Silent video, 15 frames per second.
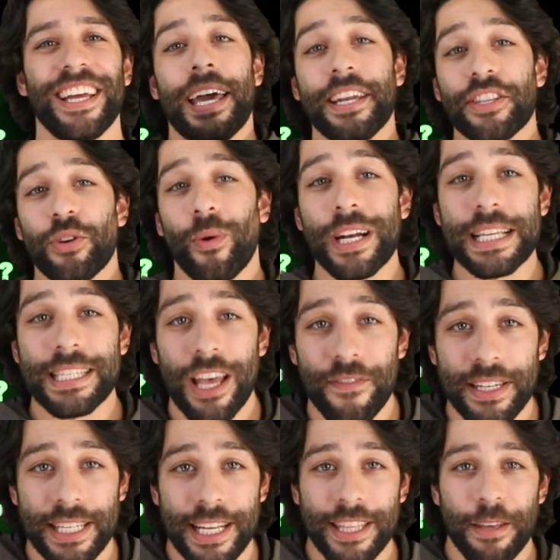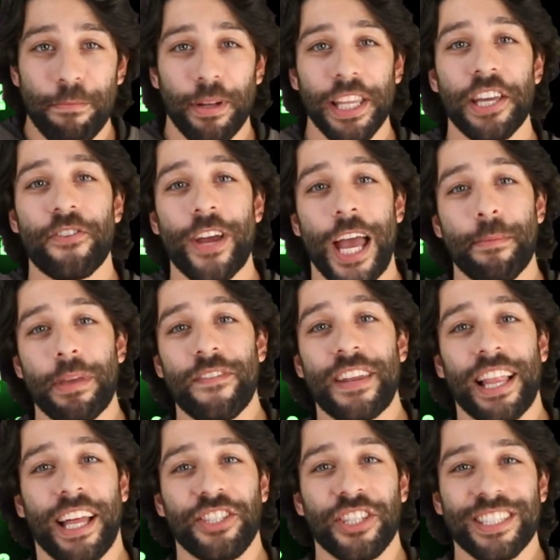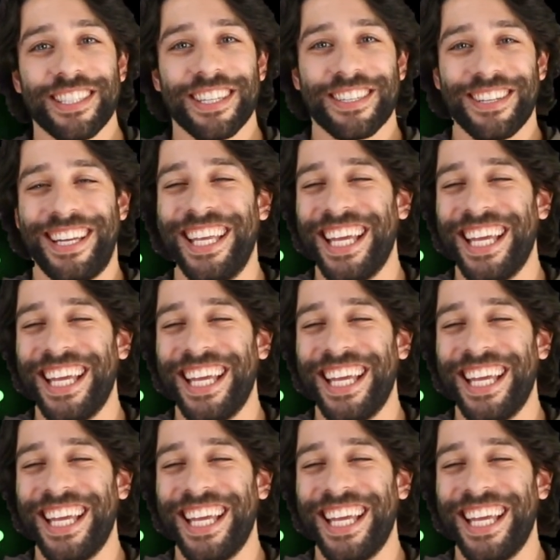And in twenty seventeen, the Billy Graham Evangelistic.